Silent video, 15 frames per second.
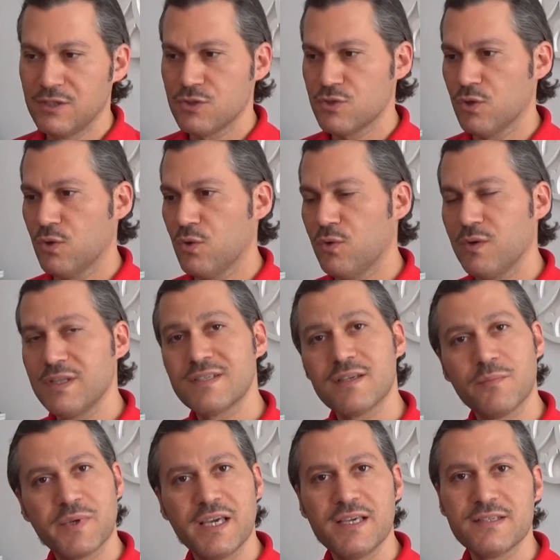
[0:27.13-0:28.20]
So in
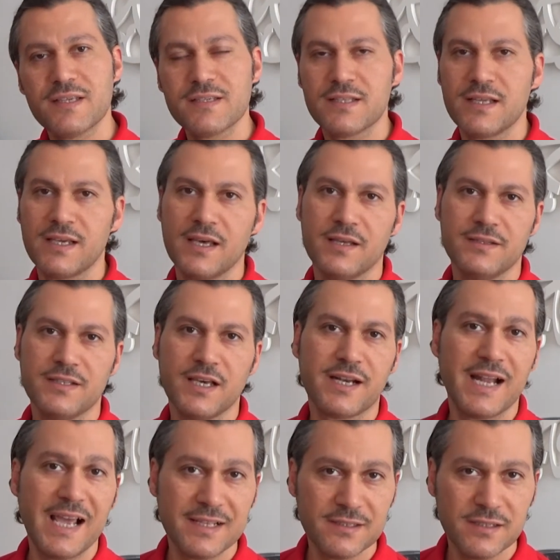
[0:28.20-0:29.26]
some cases they are
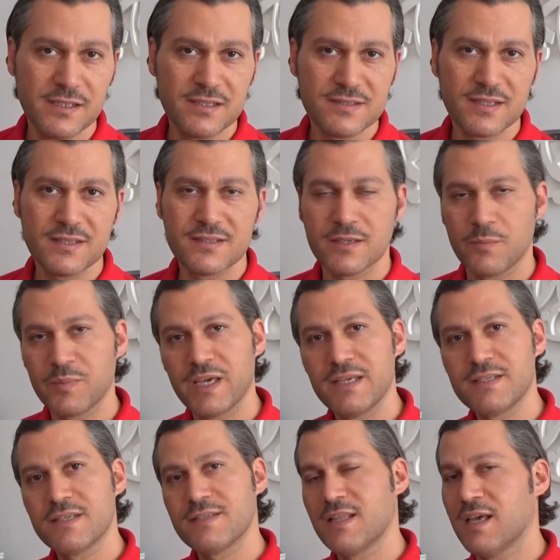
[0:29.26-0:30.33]
handles, in some
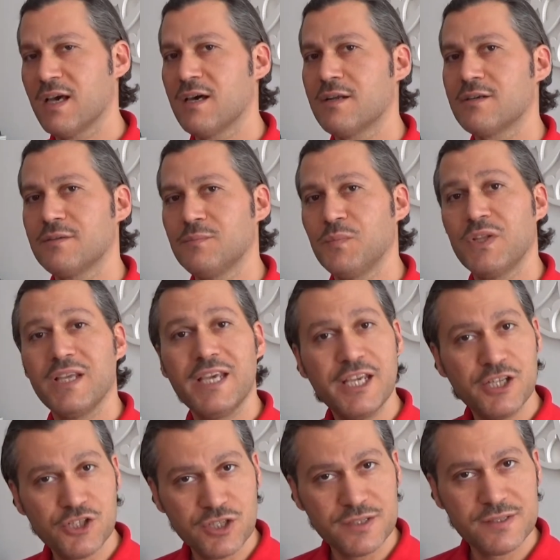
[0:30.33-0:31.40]
cases they are
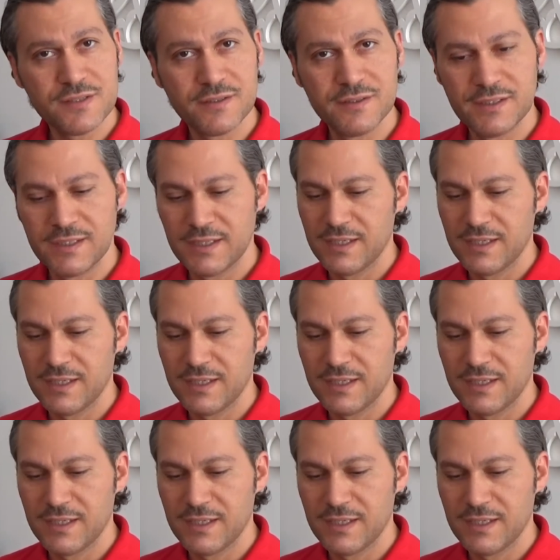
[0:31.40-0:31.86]
hinges.